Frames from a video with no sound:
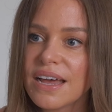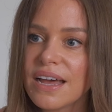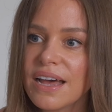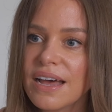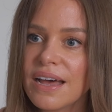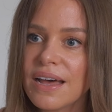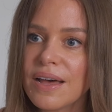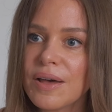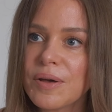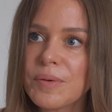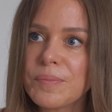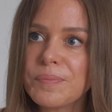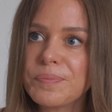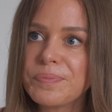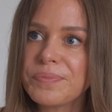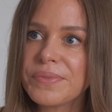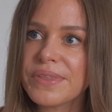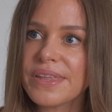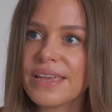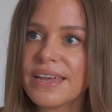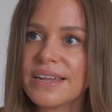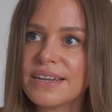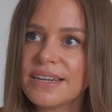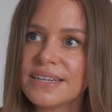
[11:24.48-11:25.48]
Um,
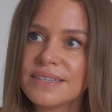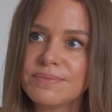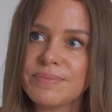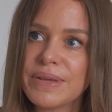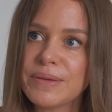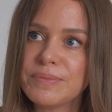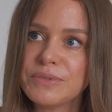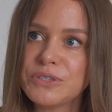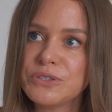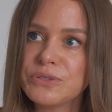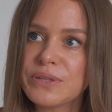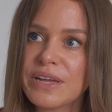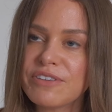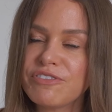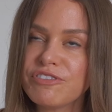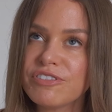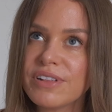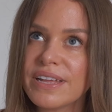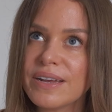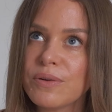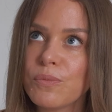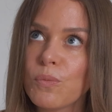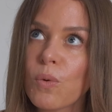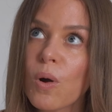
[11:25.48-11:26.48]
and I maybe do that for
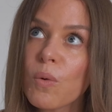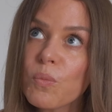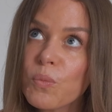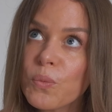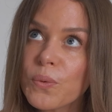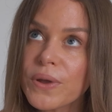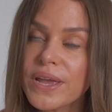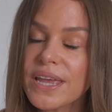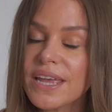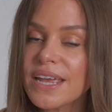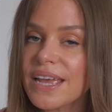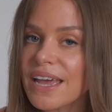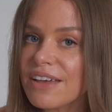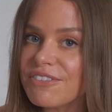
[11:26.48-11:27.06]
like one week